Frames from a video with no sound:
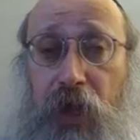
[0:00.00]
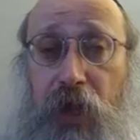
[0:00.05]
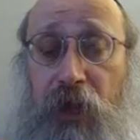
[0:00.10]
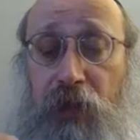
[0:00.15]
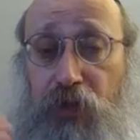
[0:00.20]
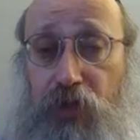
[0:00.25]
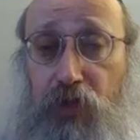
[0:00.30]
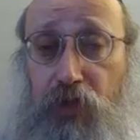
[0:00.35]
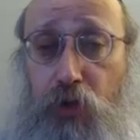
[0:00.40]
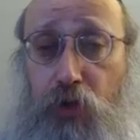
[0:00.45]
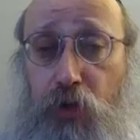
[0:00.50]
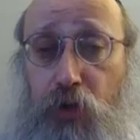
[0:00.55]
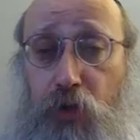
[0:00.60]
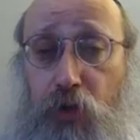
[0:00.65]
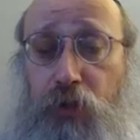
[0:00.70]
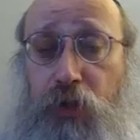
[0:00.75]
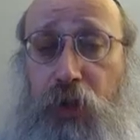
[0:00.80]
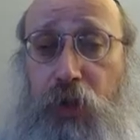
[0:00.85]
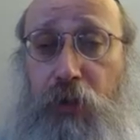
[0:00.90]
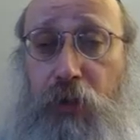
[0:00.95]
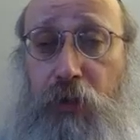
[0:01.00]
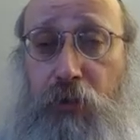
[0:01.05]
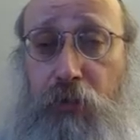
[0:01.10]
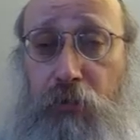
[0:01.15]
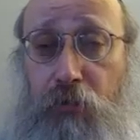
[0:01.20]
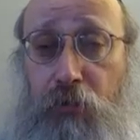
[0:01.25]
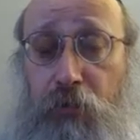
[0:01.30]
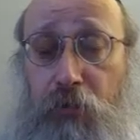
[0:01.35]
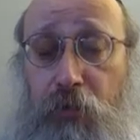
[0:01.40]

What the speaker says: On the third day,